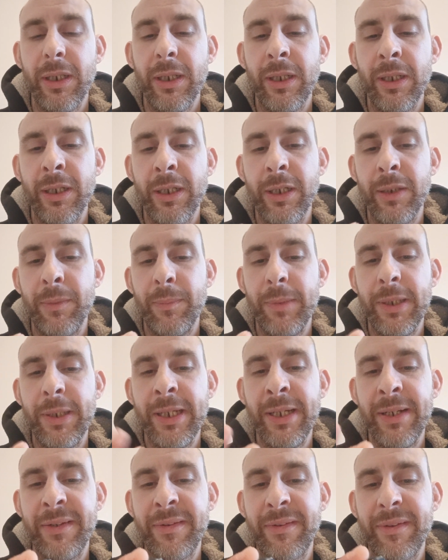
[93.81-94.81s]

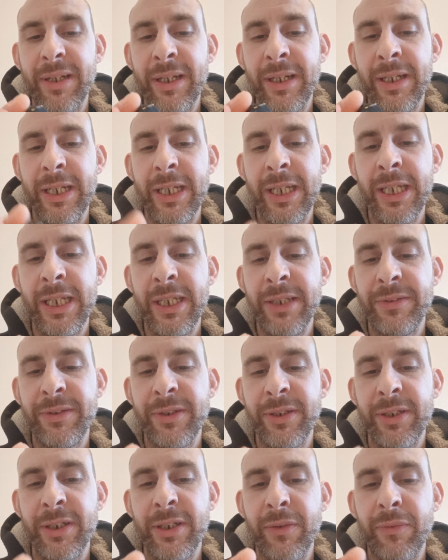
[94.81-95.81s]
It's an
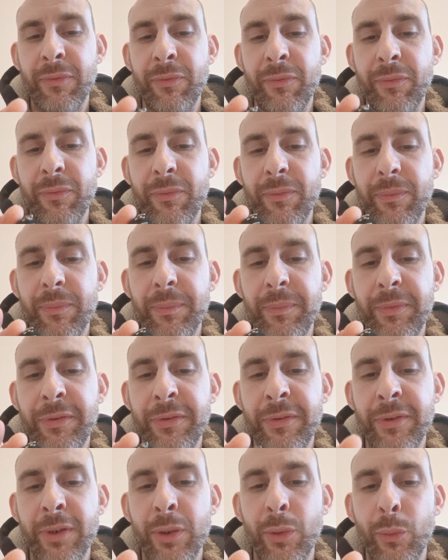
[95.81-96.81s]
easy enough
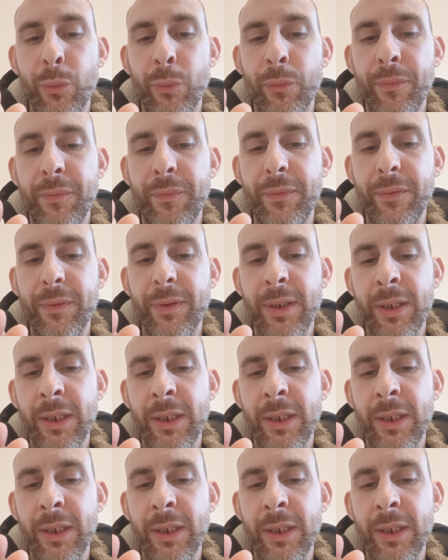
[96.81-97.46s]
solve.